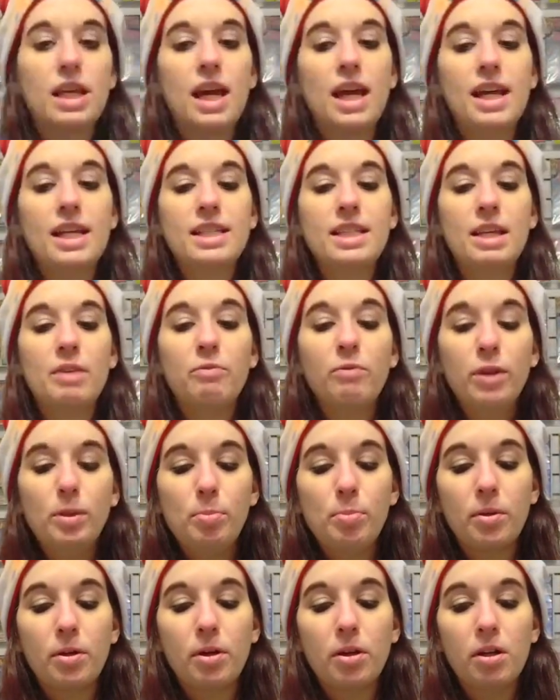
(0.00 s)
as a
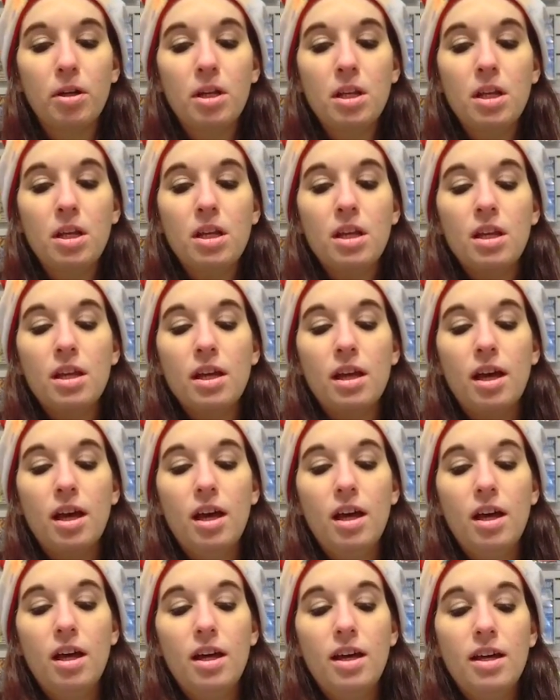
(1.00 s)
Reaper
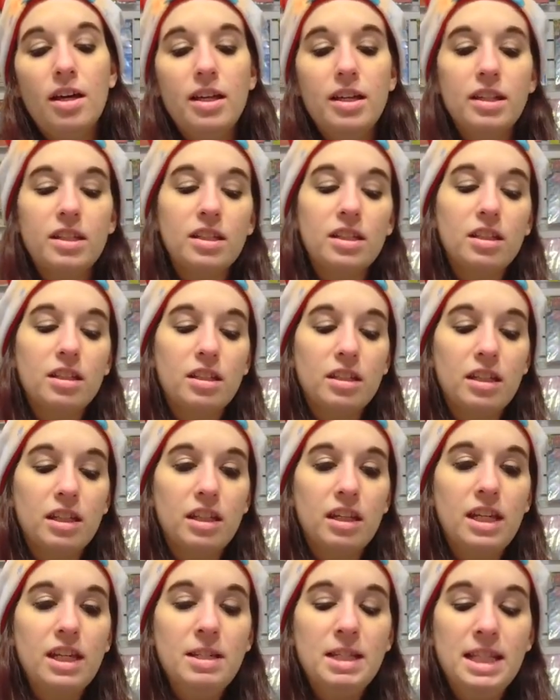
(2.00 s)
uh,
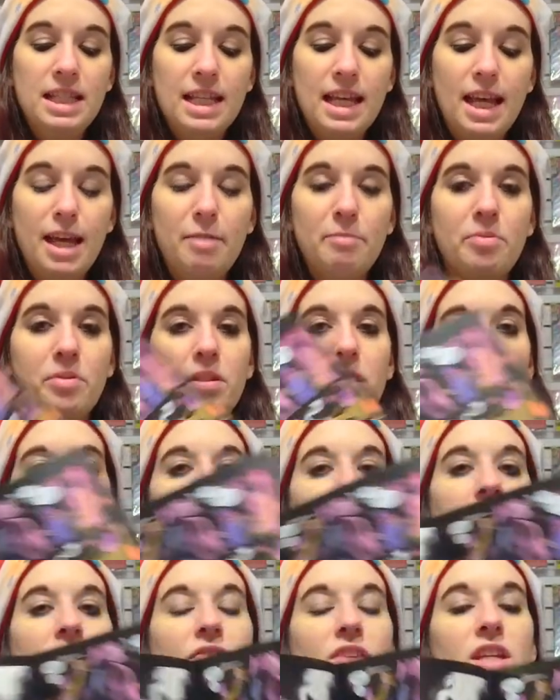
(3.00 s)
ends up
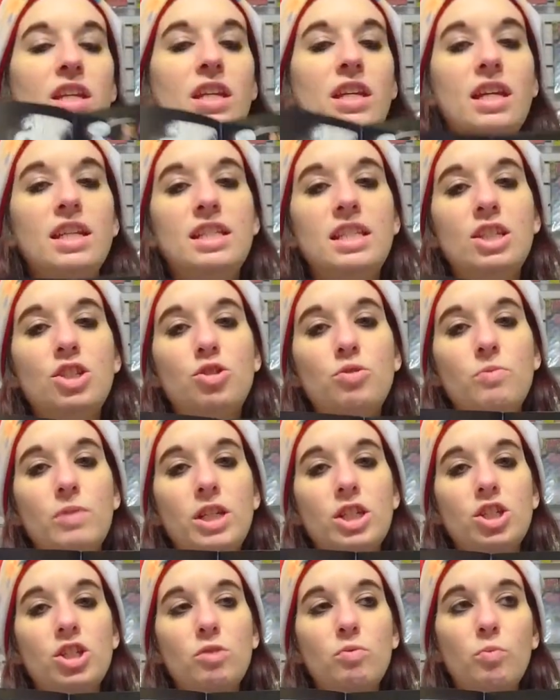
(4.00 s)
having a
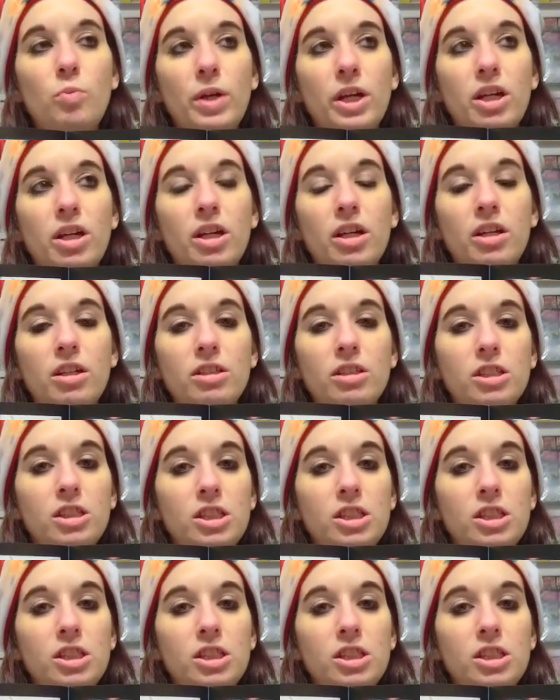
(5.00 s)
situation where